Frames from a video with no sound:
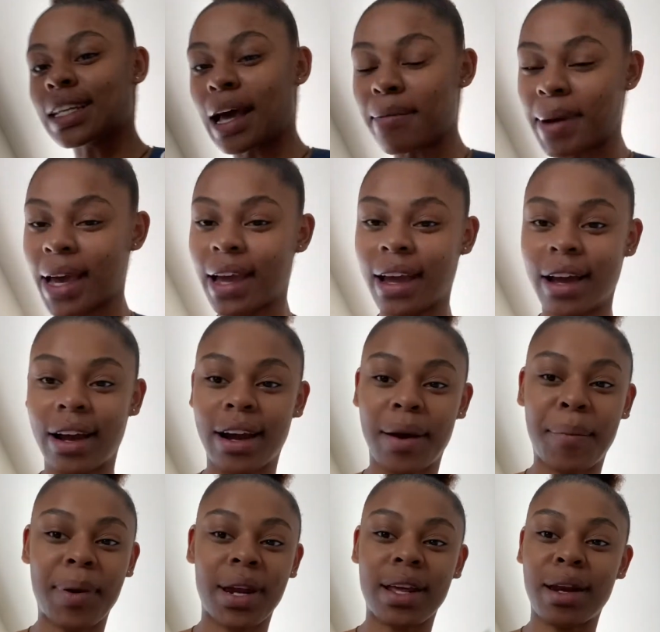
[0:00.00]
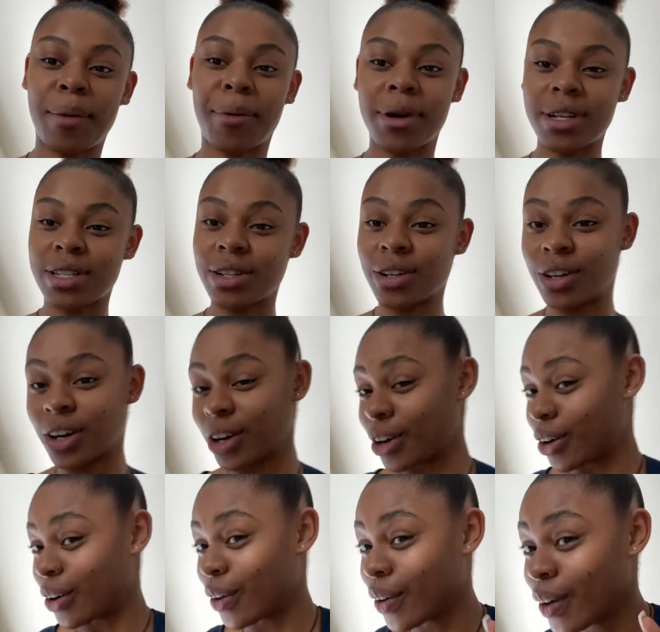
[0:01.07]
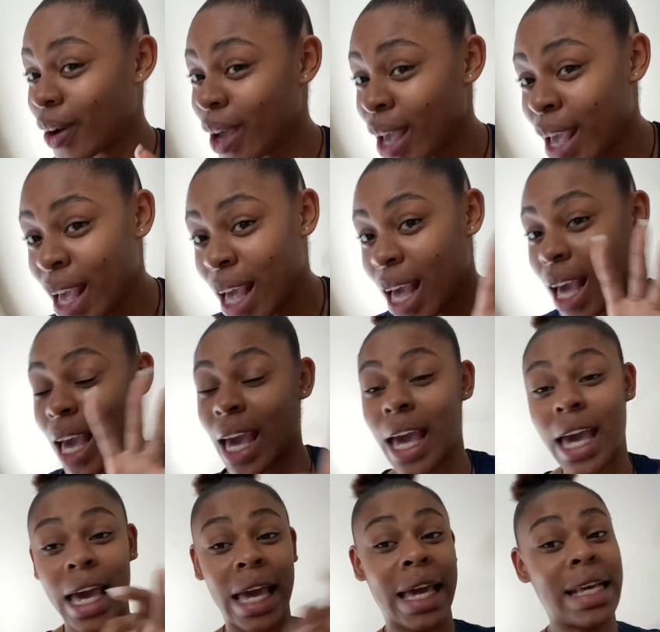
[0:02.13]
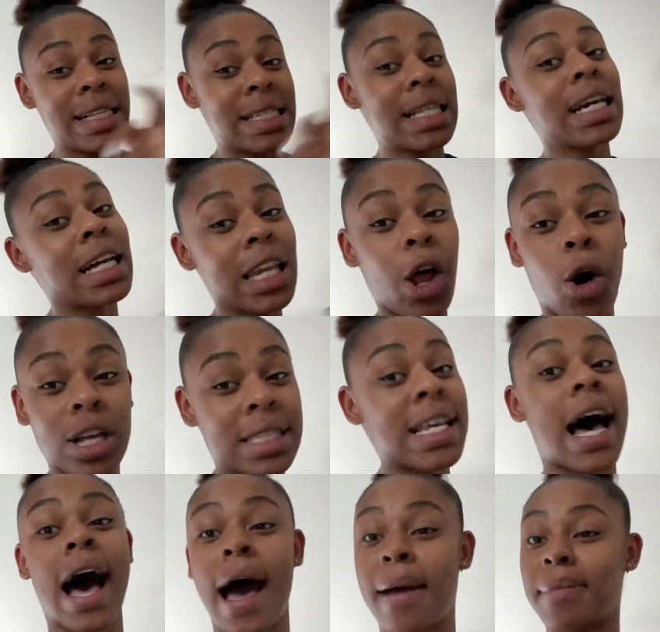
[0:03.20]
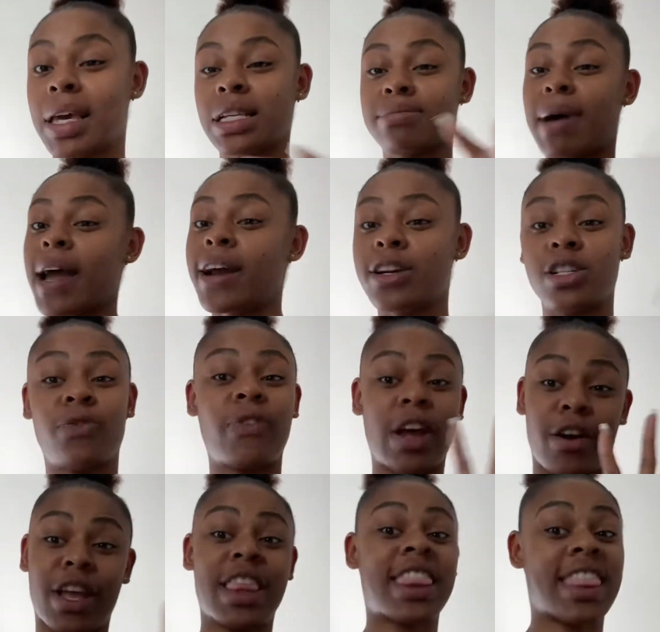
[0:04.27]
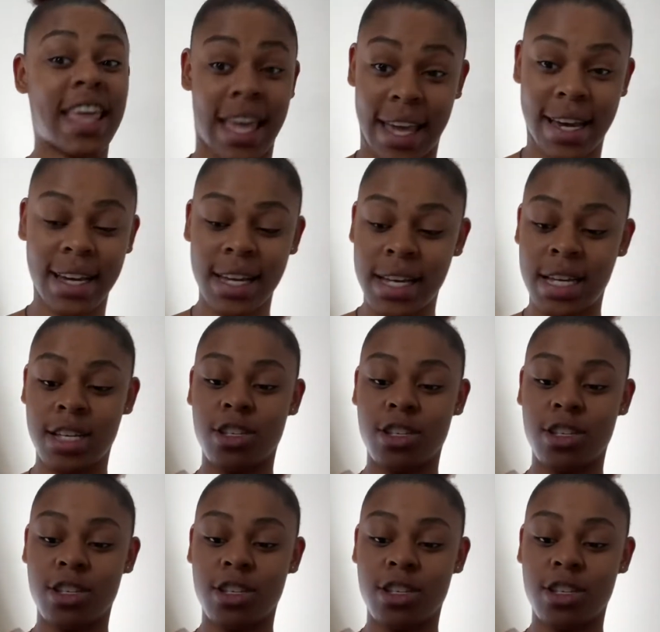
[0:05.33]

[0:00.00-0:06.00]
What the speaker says: down my hair and put it in a ponytail girl, and it took a long time because my hair is very thick.